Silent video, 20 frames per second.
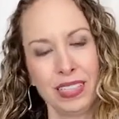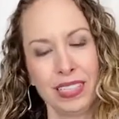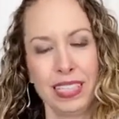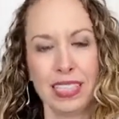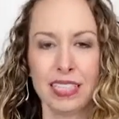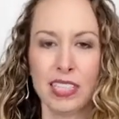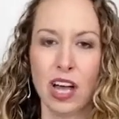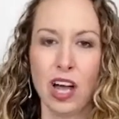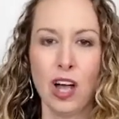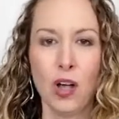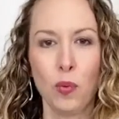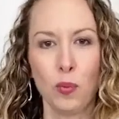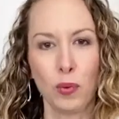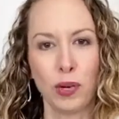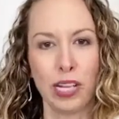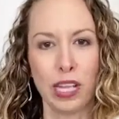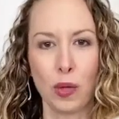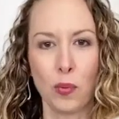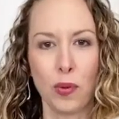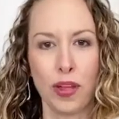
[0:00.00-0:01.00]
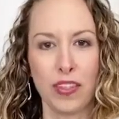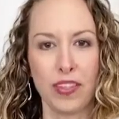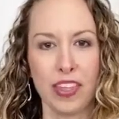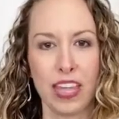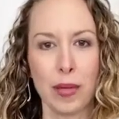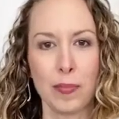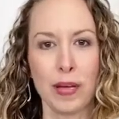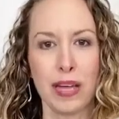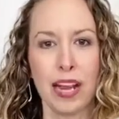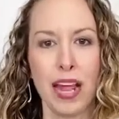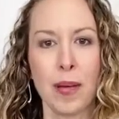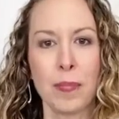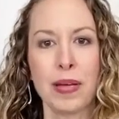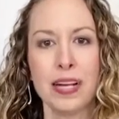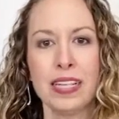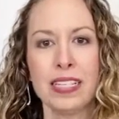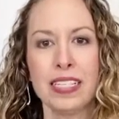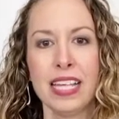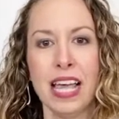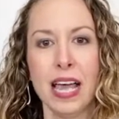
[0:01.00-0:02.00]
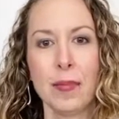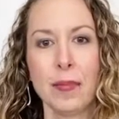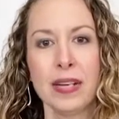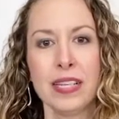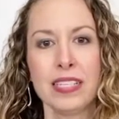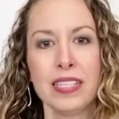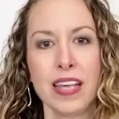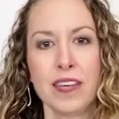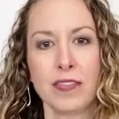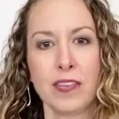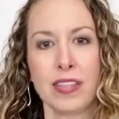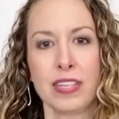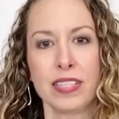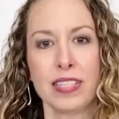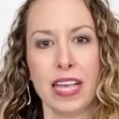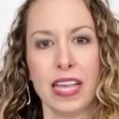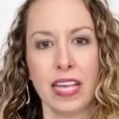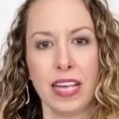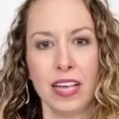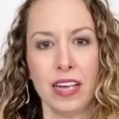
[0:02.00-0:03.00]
it's all really one thing, but I'm gonna say for the sake